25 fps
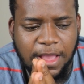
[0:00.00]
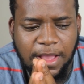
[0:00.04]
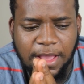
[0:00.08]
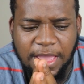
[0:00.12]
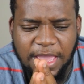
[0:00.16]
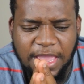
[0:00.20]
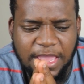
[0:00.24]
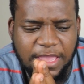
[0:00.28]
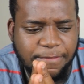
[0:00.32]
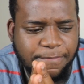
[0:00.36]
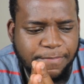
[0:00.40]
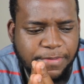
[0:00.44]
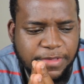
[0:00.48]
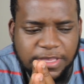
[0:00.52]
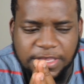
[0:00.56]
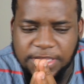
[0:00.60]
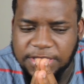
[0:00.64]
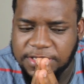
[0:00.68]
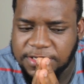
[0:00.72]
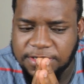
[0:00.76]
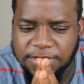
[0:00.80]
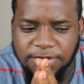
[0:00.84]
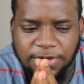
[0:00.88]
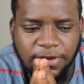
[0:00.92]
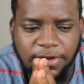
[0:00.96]

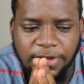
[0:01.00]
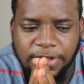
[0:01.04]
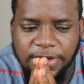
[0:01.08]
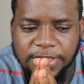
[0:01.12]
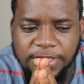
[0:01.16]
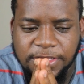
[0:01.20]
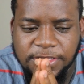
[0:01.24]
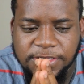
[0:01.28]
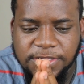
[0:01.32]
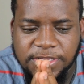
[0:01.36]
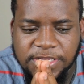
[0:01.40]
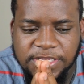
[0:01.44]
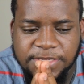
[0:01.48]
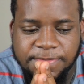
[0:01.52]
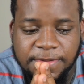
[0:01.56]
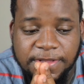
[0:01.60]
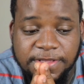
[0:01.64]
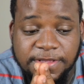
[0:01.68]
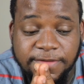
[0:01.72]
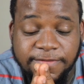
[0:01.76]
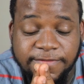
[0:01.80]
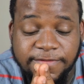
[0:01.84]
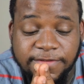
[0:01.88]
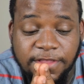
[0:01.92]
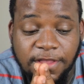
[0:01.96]
APs and all these
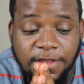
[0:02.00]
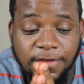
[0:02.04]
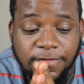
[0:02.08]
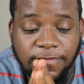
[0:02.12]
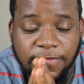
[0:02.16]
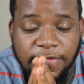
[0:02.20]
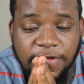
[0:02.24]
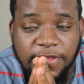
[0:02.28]
expensive stuff,